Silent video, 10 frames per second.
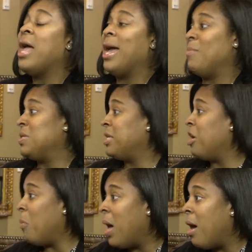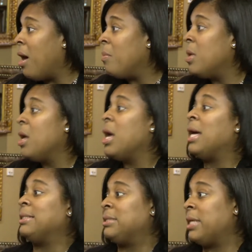I'm a single mom.
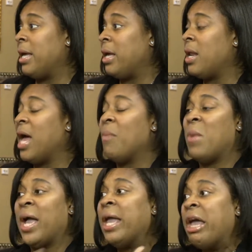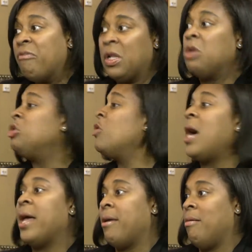I said, I might have low
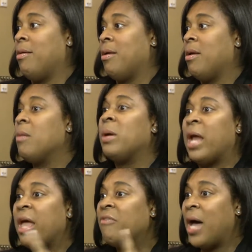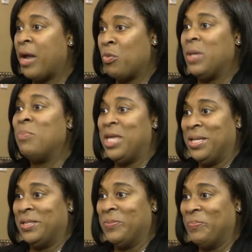trial, but I have high
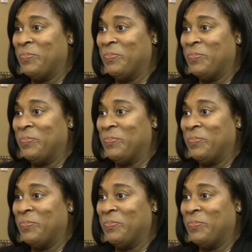repeat.